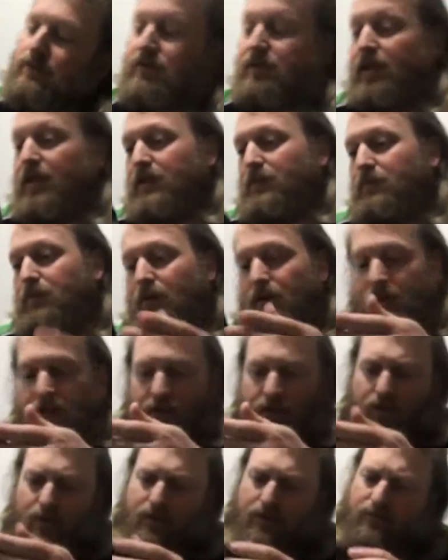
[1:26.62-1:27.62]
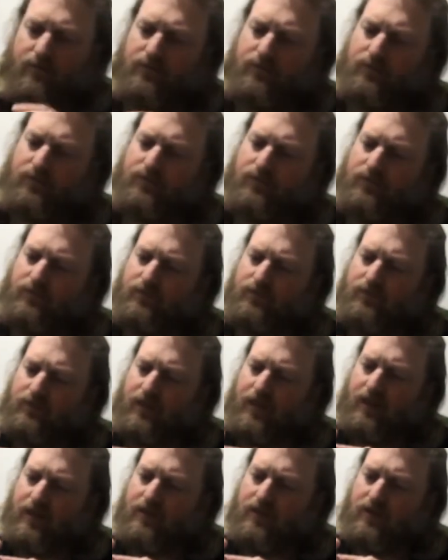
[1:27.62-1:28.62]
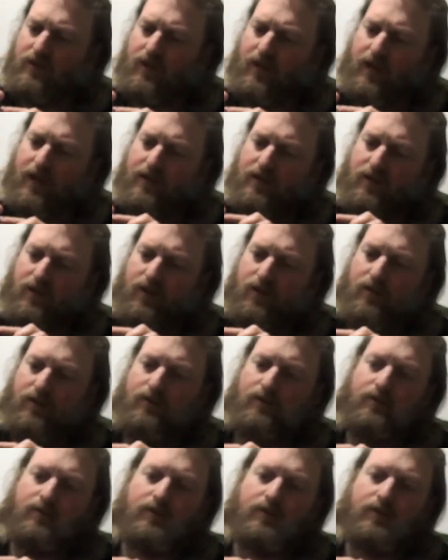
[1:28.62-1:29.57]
Sounds bloody good. And it's got the